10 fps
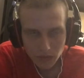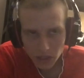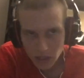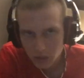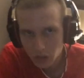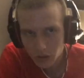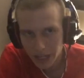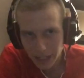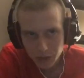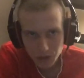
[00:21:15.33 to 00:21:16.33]
And sure, the
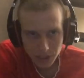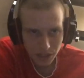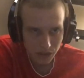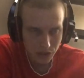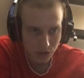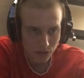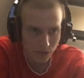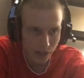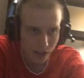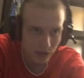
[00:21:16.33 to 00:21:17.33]
Astros, I think, are still fit,